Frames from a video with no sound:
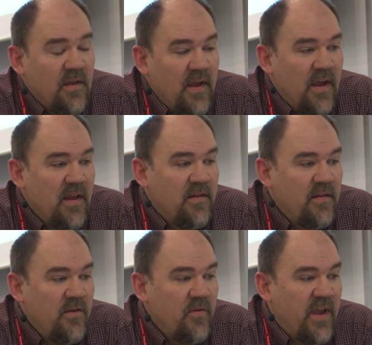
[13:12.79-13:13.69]
and
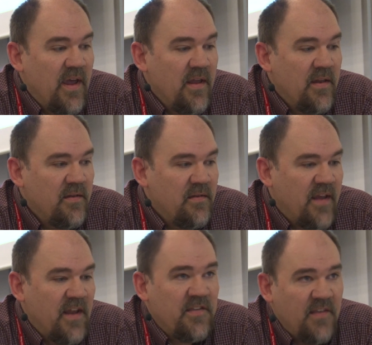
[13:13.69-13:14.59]
you can
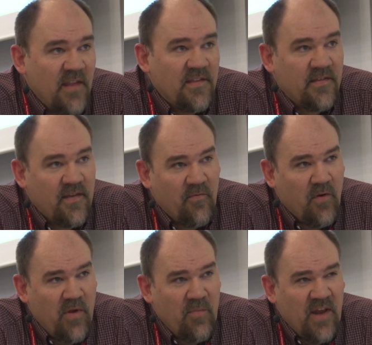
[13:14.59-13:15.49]
get a sense of
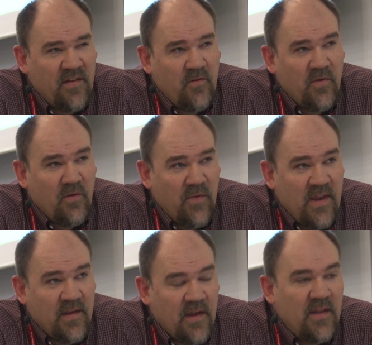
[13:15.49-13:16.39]
what we might do in a
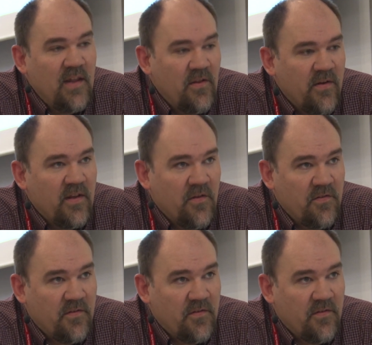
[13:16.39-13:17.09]
week and then look at those